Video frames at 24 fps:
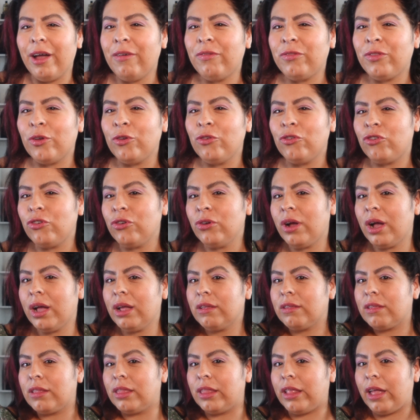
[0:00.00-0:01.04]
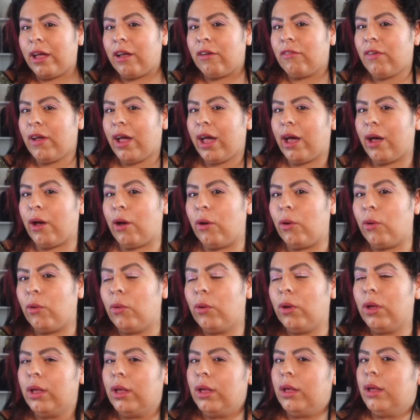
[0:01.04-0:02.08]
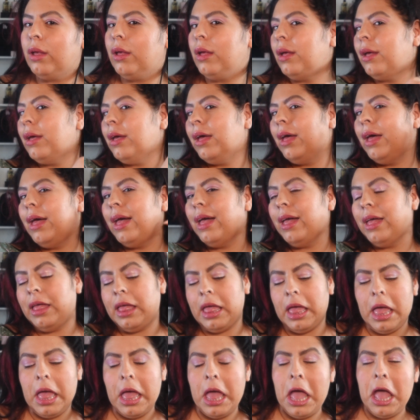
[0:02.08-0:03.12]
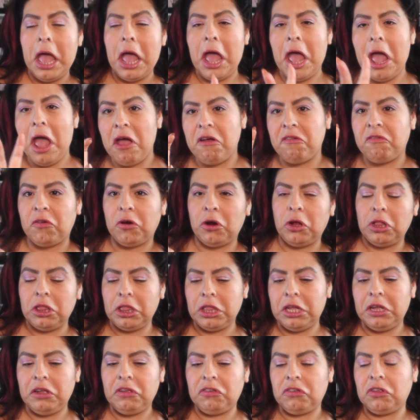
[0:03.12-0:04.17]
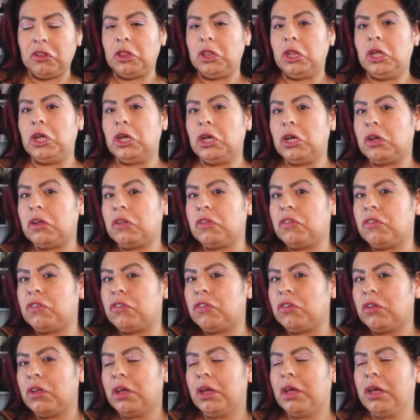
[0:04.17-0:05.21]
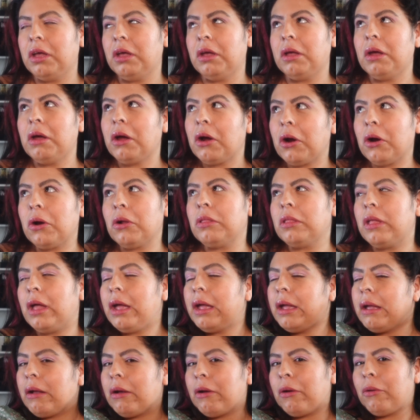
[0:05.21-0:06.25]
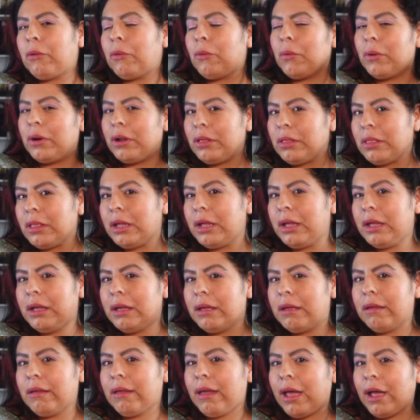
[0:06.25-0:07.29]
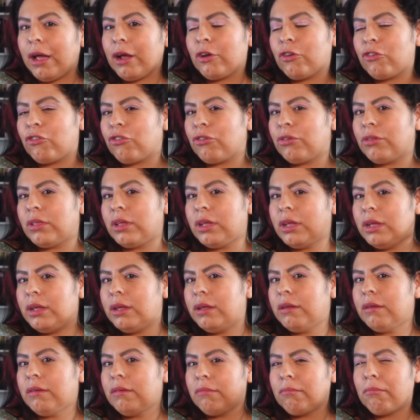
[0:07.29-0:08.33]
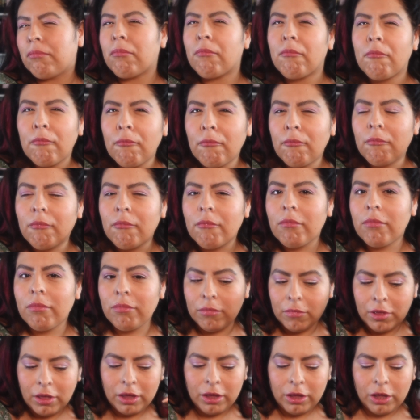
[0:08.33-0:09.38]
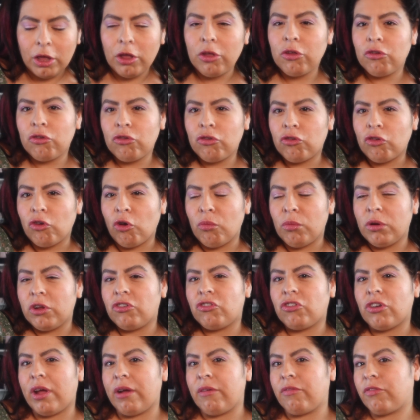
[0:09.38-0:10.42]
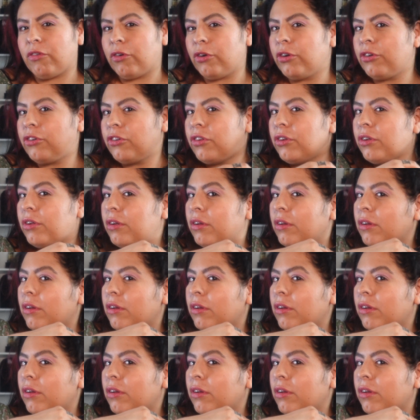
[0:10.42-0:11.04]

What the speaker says: Don't you guys love how effortless looks are like really actually so much effort?